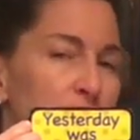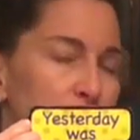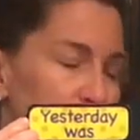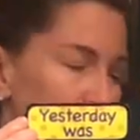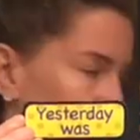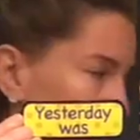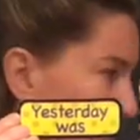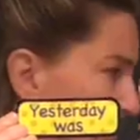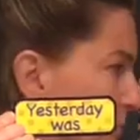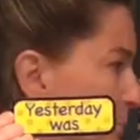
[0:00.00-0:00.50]

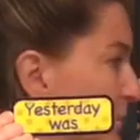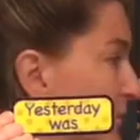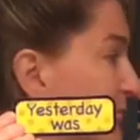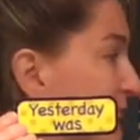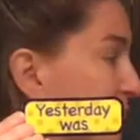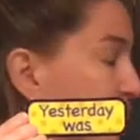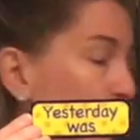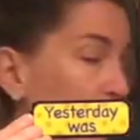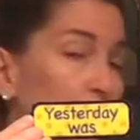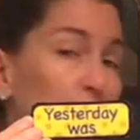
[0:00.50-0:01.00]
Good.
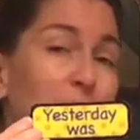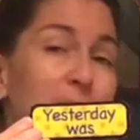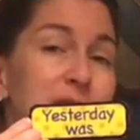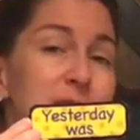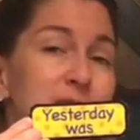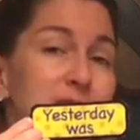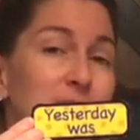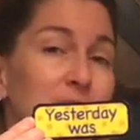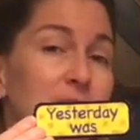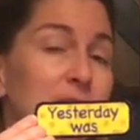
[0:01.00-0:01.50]
Before
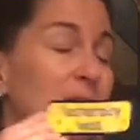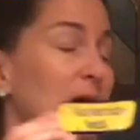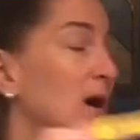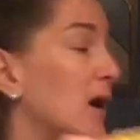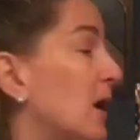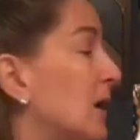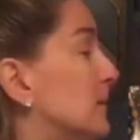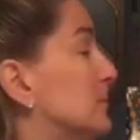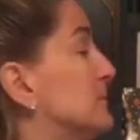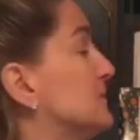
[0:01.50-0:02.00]
Wednesday
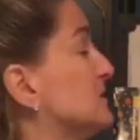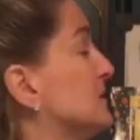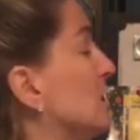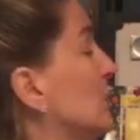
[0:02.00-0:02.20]
comes